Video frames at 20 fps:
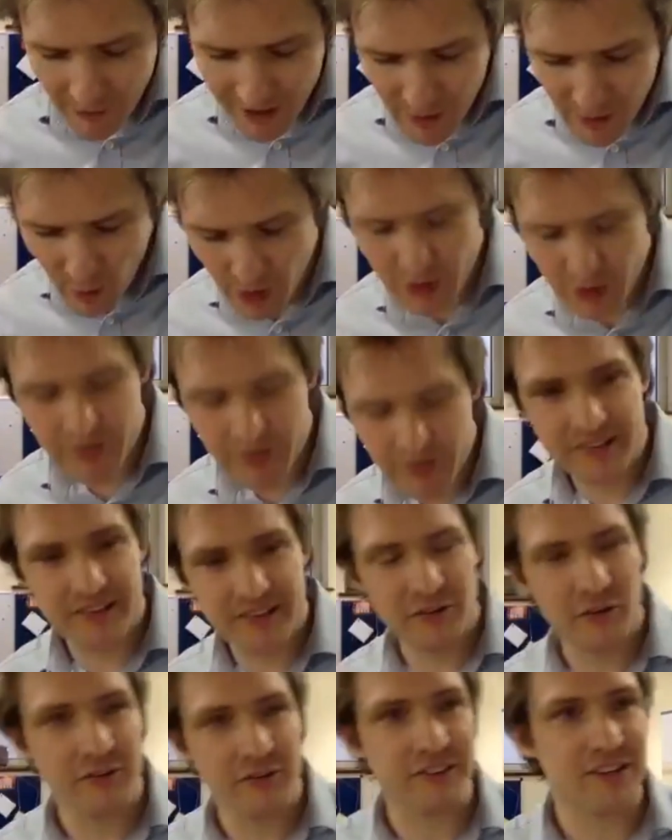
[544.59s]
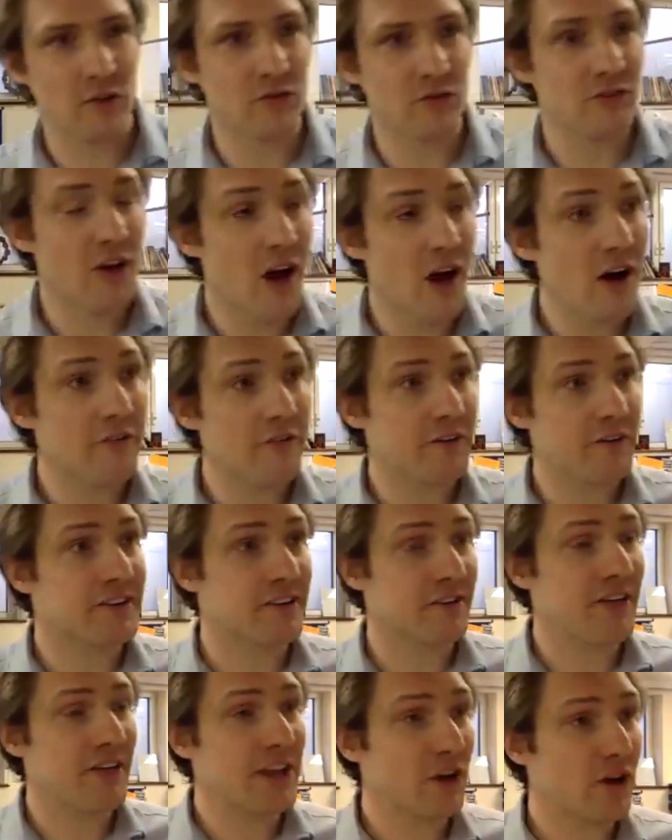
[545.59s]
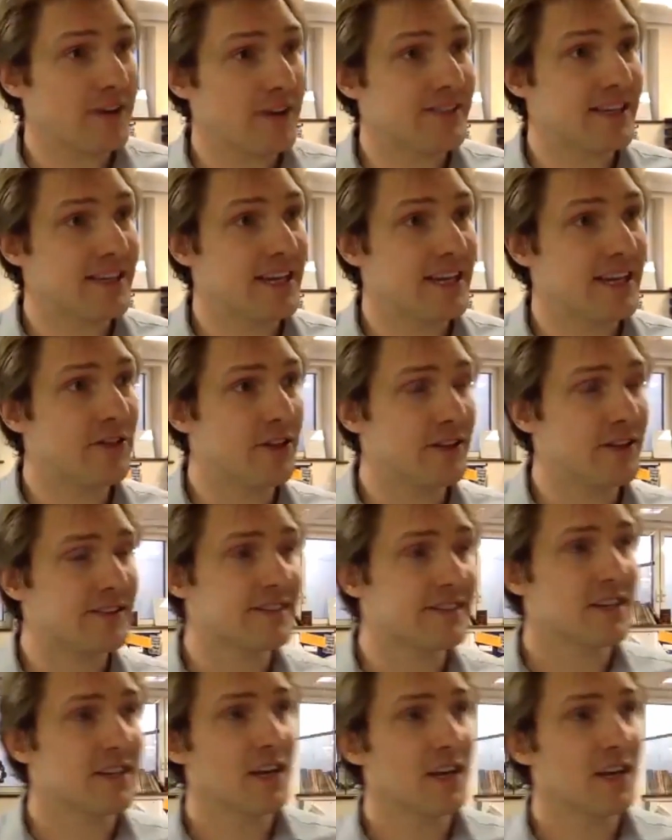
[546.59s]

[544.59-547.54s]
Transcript: anyone who's sort of still nervous of that idea that